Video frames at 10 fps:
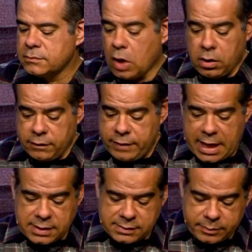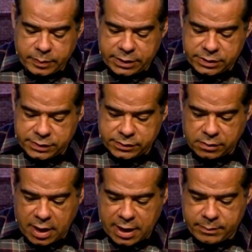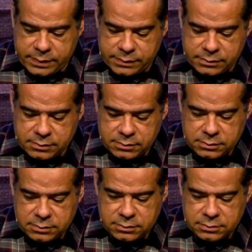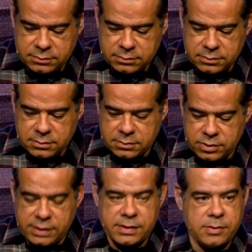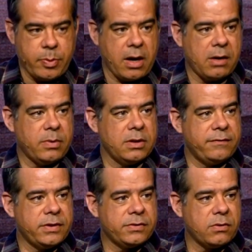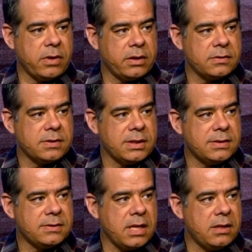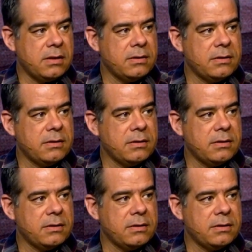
All of that simply describes Jesus' parable of the soils and the seed.